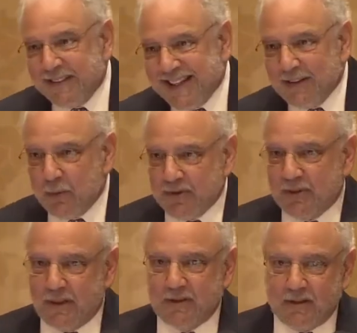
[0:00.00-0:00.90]
That wasn't
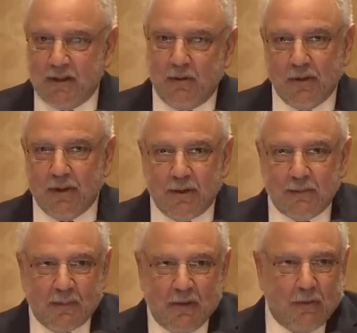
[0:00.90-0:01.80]

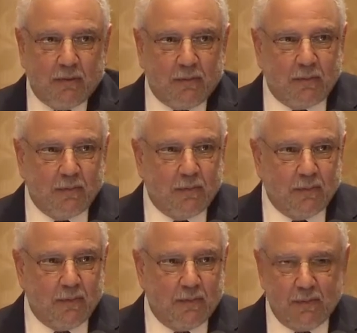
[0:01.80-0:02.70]
necessarily ever
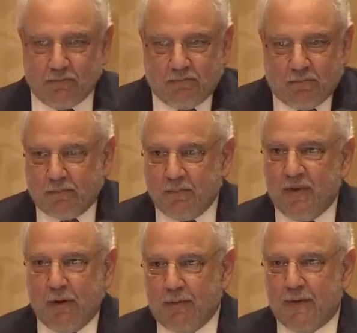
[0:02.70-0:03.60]

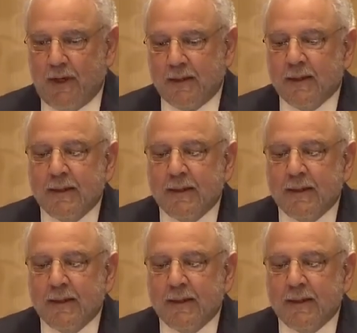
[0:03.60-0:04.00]
verified.